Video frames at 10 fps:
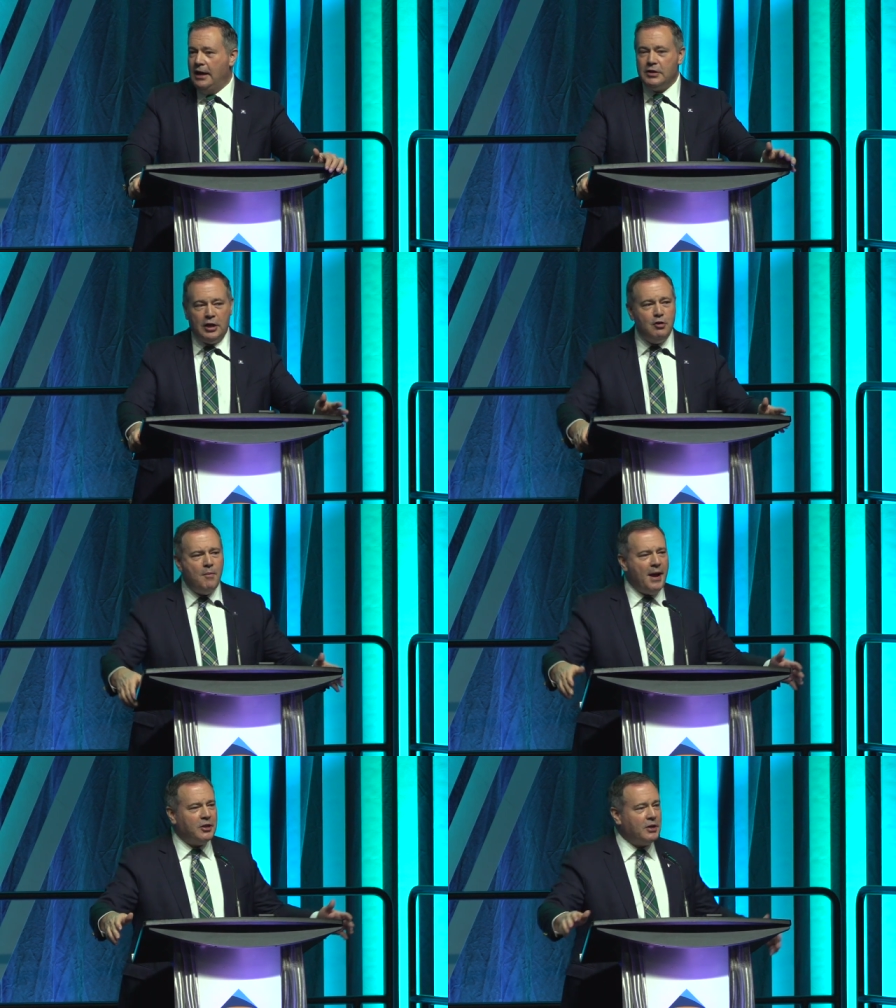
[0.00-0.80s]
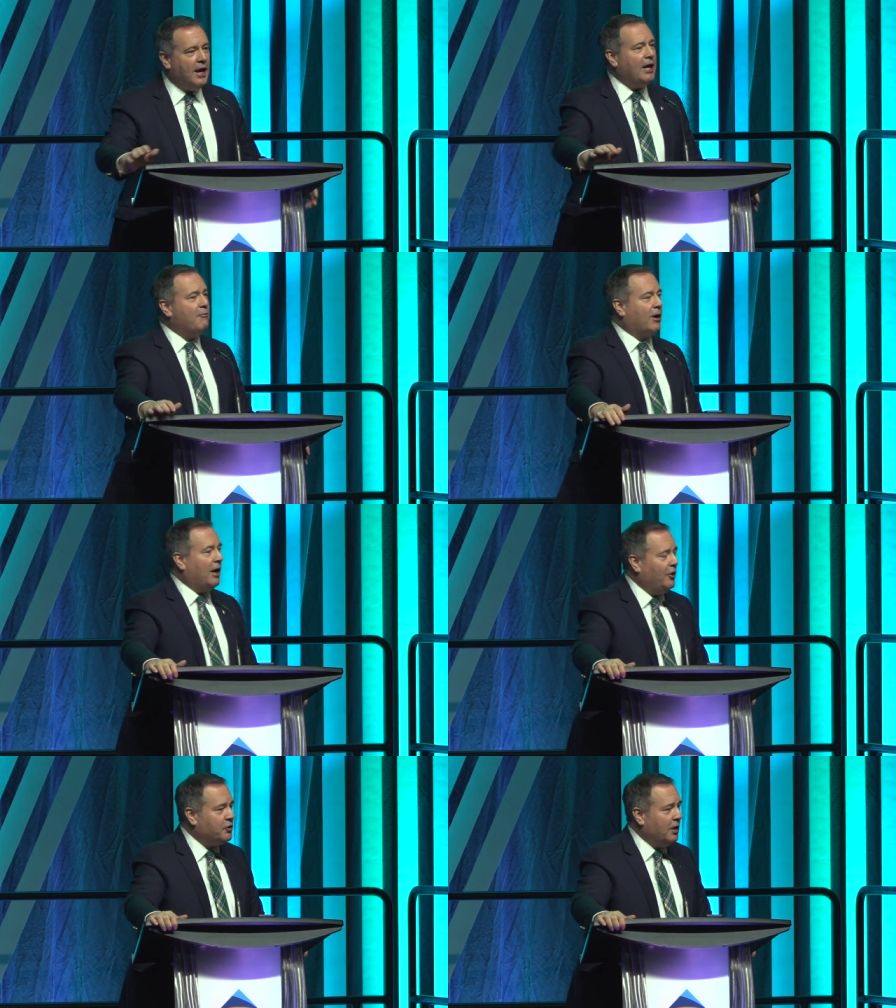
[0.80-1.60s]
can you imagine anywhere
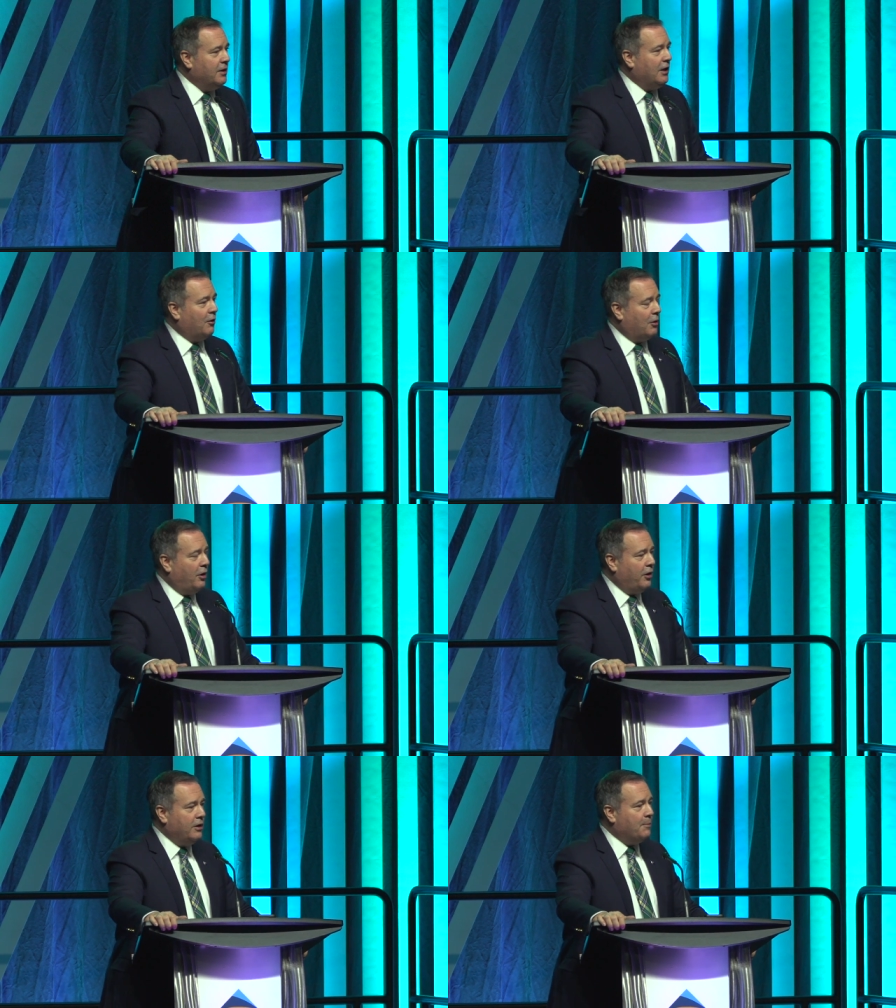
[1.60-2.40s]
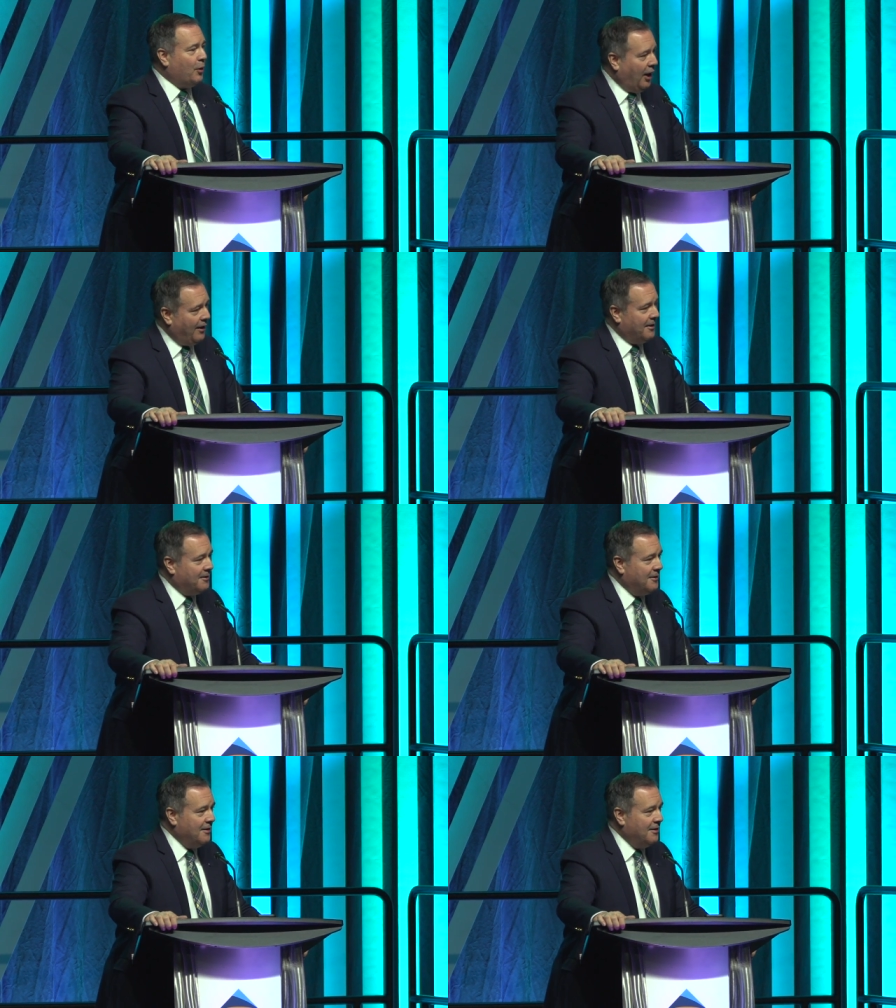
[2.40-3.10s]
else in the, uh, in the planet